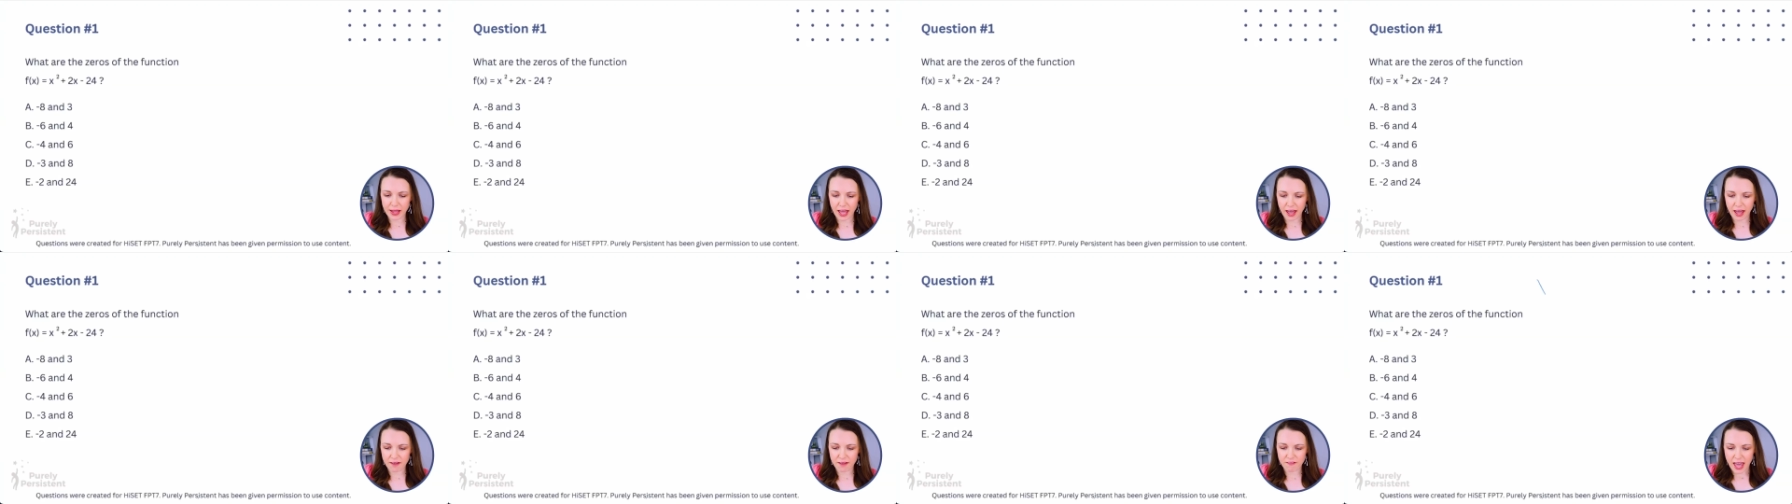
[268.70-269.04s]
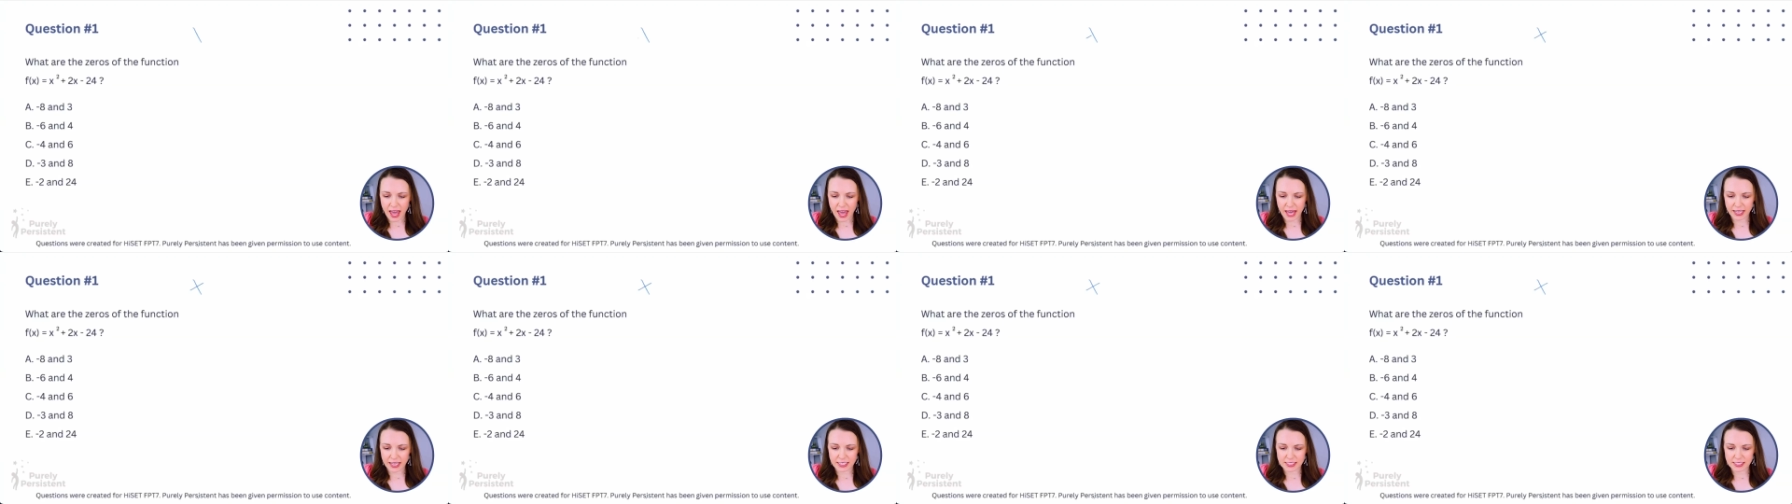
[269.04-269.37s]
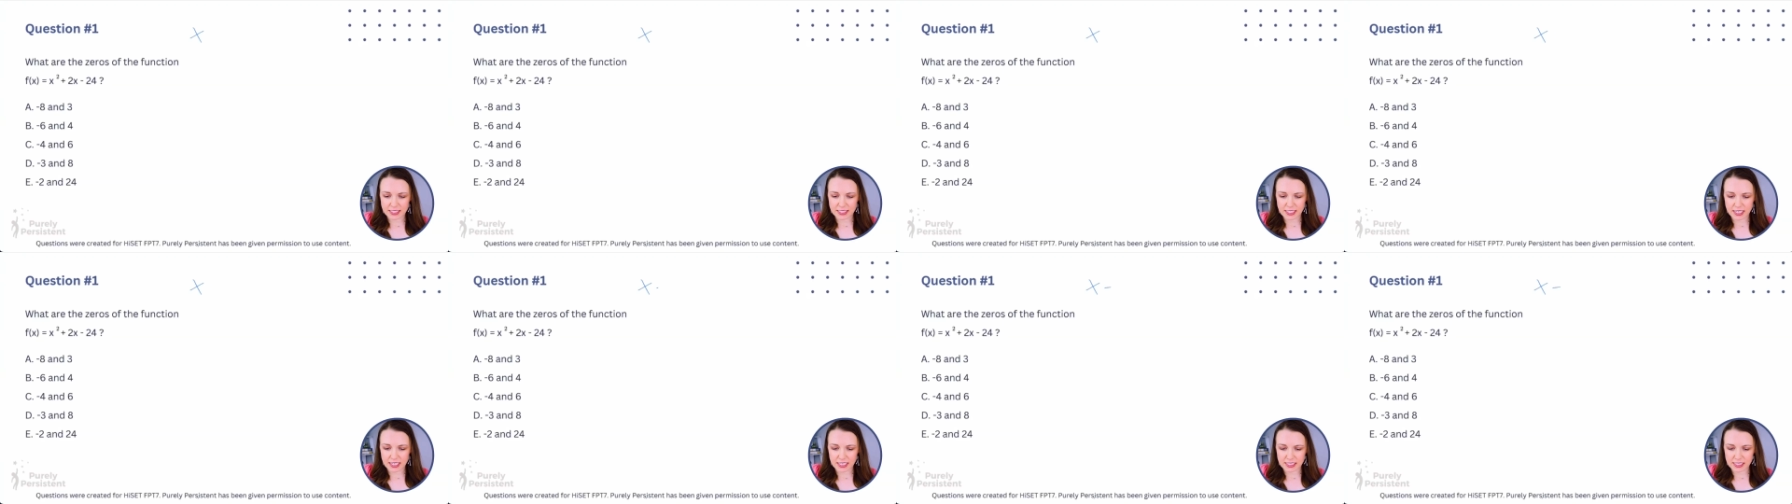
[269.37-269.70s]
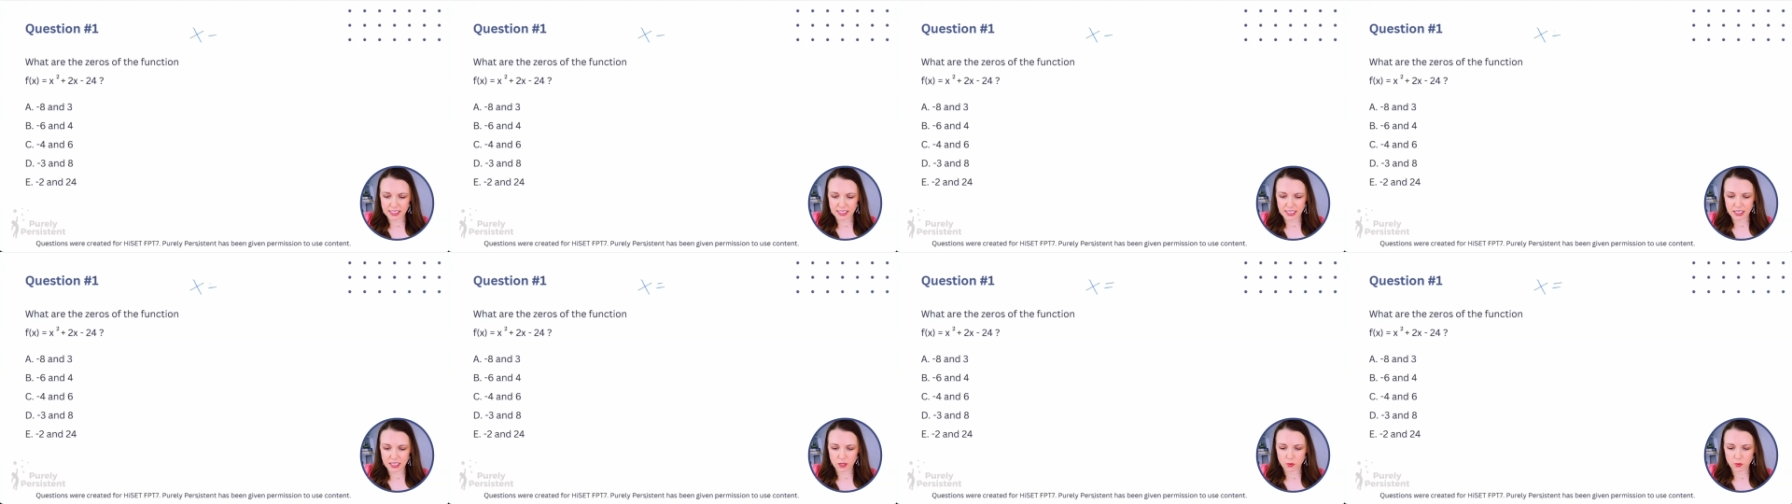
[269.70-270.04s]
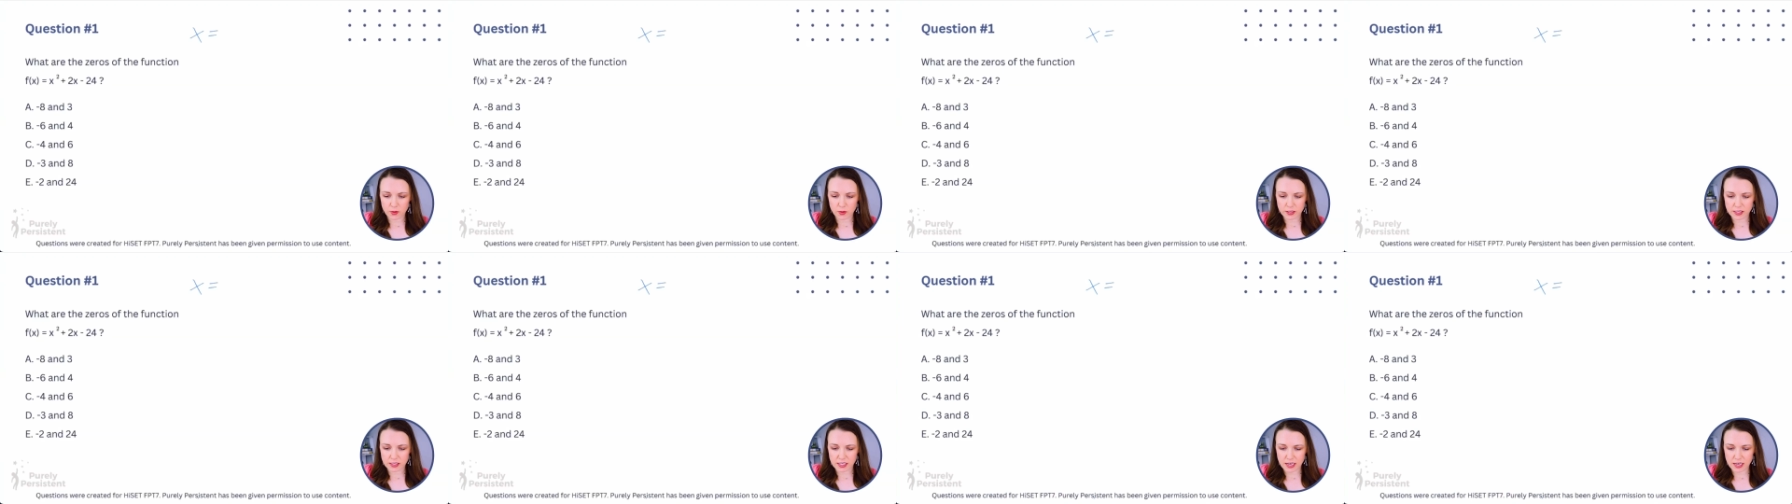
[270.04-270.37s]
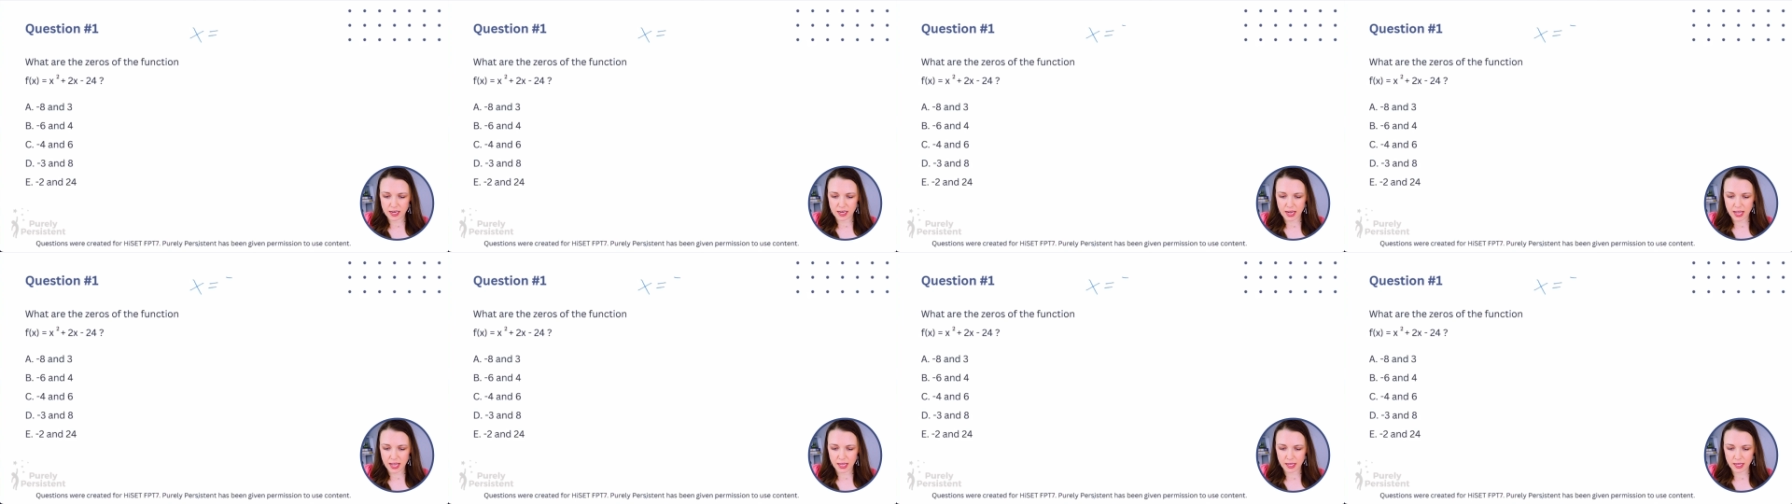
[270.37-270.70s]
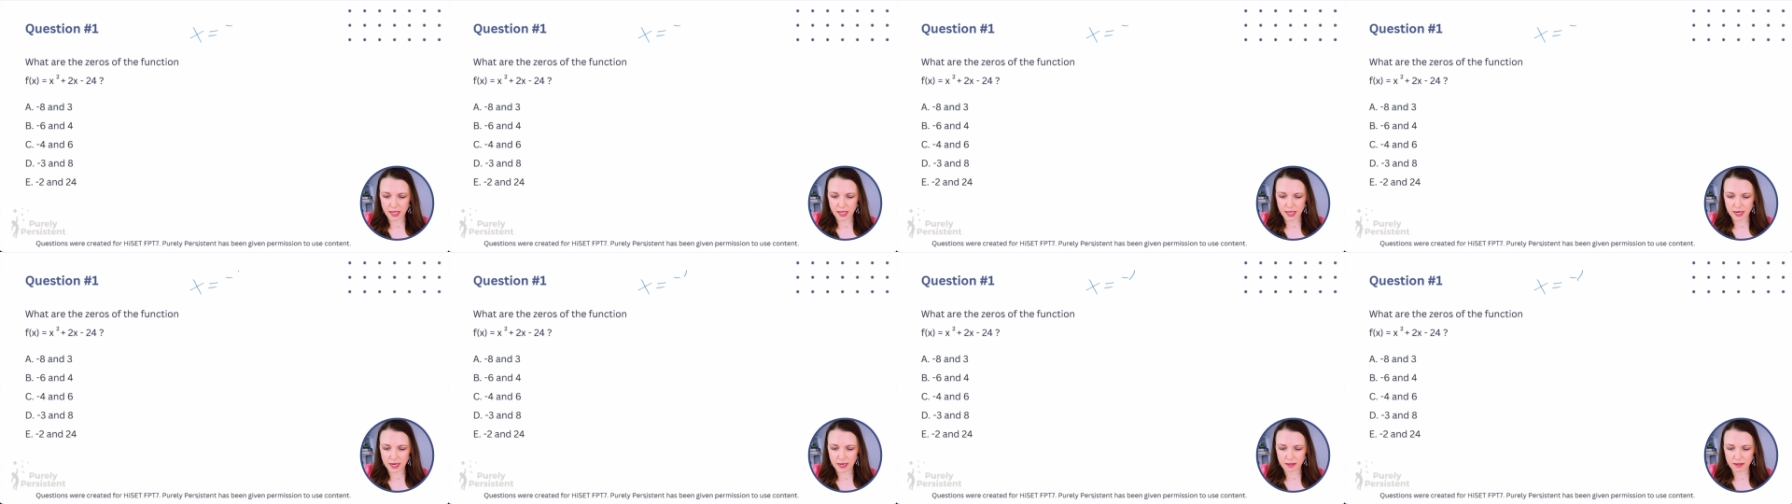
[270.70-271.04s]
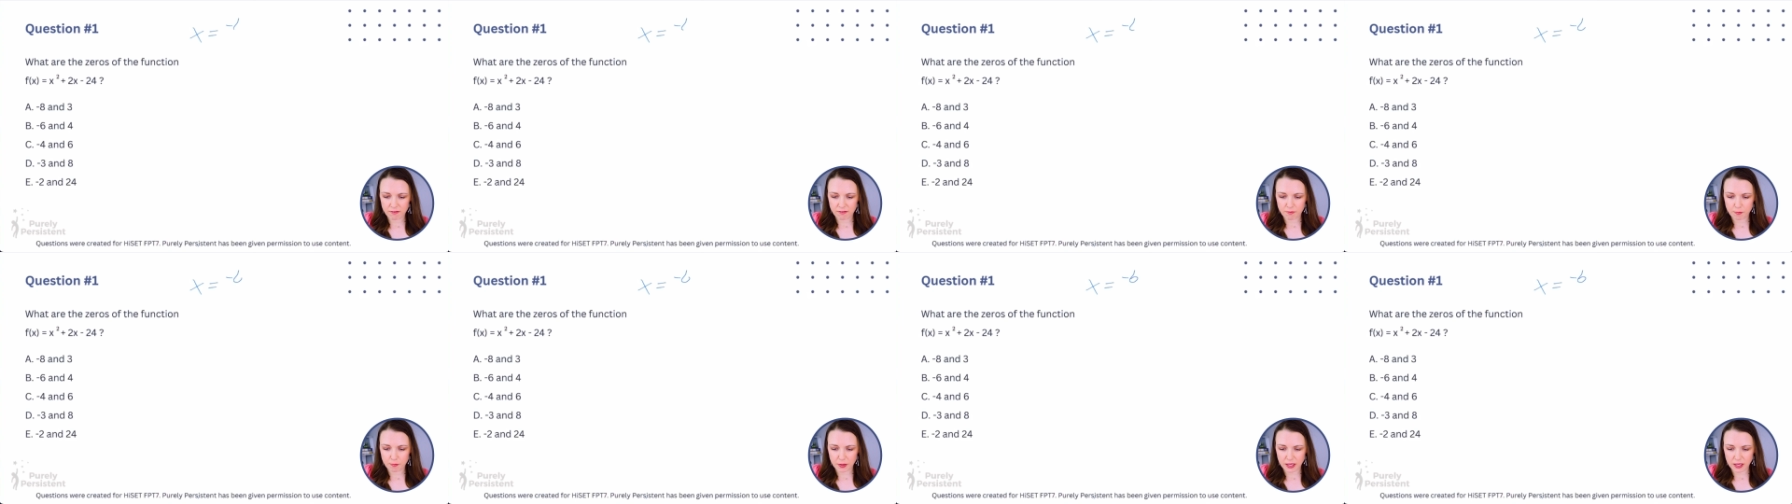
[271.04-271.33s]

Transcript: have x is equal to negative